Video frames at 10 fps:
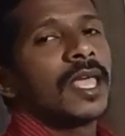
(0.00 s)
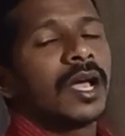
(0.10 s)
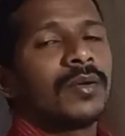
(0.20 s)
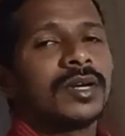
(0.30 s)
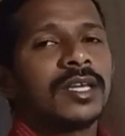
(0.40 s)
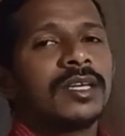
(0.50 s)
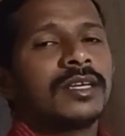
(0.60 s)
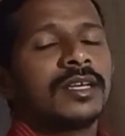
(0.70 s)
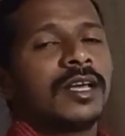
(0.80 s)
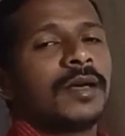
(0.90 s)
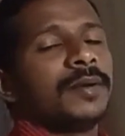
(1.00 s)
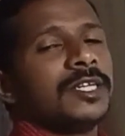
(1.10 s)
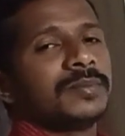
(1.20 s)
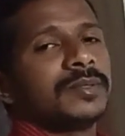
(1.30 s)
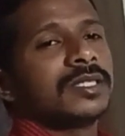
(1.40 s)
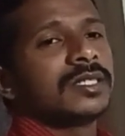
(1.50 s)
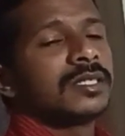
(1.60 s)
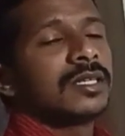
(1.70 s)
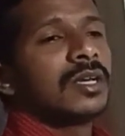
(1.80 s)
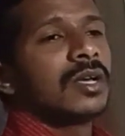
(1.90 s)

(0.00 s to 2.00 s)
accounting principles.